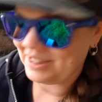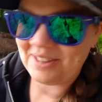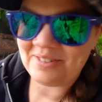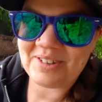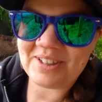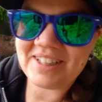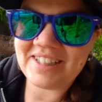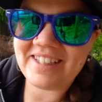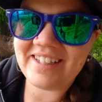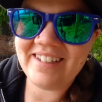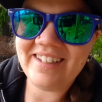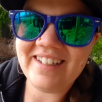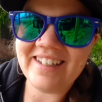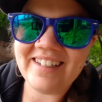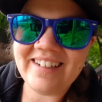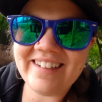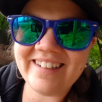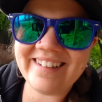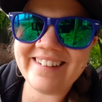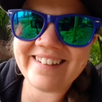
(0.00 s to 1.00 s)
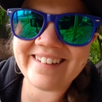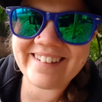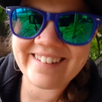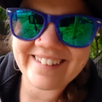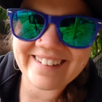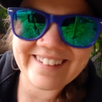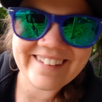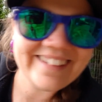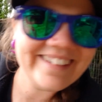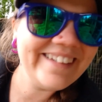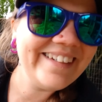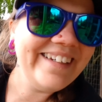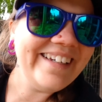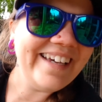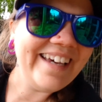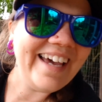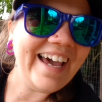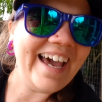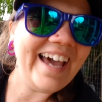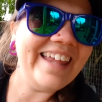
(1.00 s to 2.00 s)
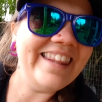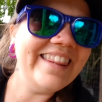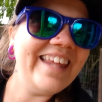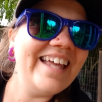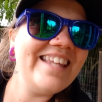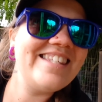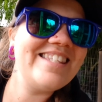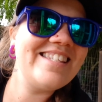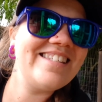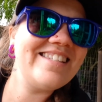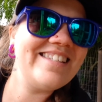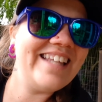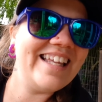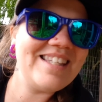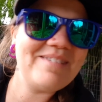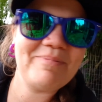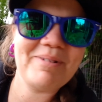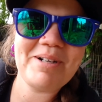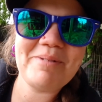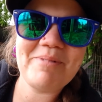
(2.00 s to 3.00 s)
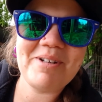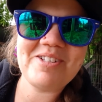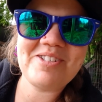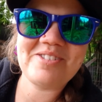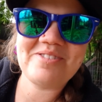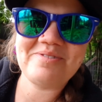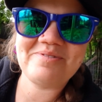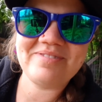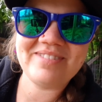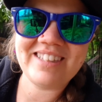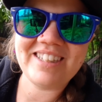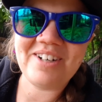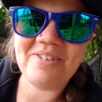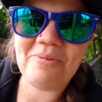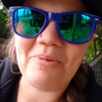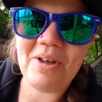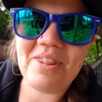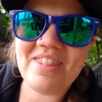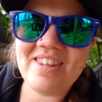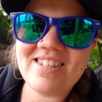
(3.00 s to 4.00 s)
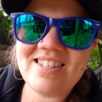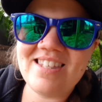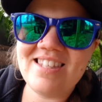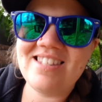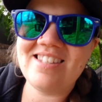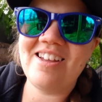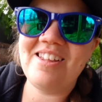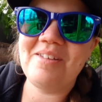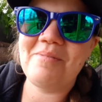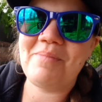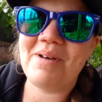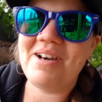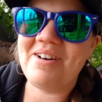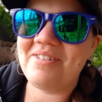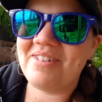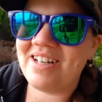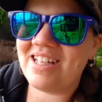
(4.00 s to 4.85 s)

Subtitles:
really good. And that's pretty much, you know, what this is all about.